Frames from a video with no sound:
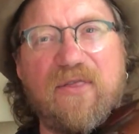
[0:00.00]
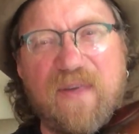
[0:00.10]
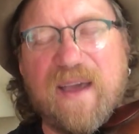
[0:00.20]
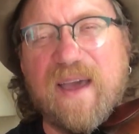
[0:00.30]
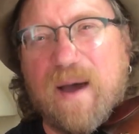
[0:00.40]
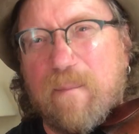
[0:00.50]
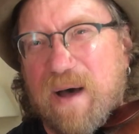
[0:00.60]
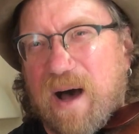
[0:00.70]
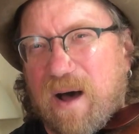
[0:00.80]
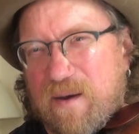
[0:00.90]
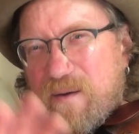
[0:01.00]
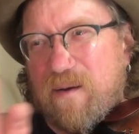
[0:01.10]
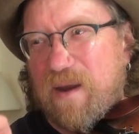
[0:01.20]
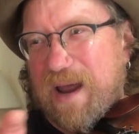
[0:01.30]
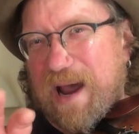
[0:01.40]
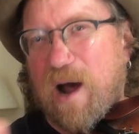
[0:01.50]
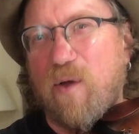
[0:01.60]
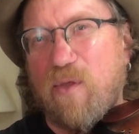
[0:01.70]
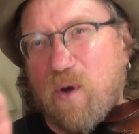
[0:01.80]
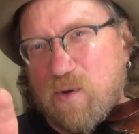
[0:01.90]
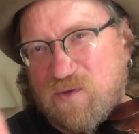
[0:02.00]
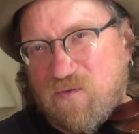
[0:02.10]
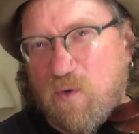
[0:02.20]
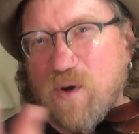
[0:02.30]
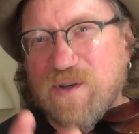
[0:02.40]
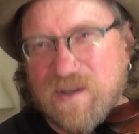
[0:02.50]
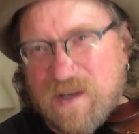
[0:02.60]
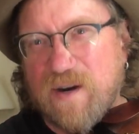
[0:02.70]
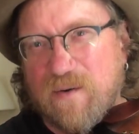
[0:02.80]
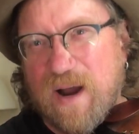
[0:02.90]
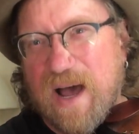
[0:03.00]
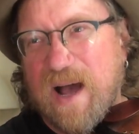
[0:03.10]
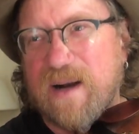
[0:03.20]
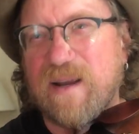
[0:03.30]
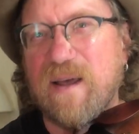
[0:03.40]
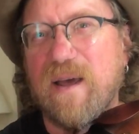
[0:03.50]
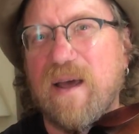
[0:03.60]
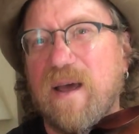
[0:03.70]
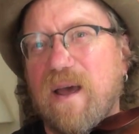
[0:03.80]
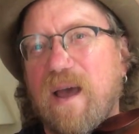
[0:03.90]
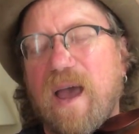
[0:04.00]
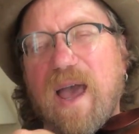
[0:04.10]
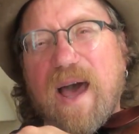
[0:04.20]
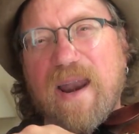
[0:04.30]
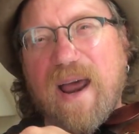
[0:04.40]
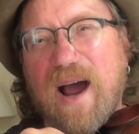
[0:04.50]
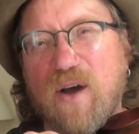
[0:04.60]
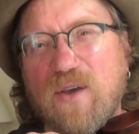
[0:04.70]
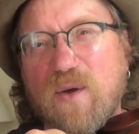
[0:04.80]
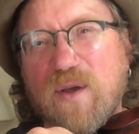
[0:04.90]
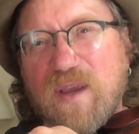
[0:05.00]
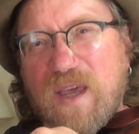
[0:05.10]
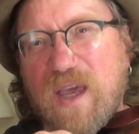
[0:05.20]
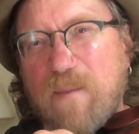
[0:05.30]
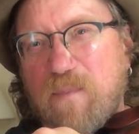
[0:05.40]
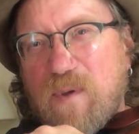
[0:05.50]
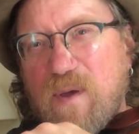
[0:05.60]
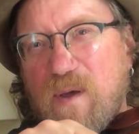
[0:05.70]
thinking about how those forces interact and how you can keep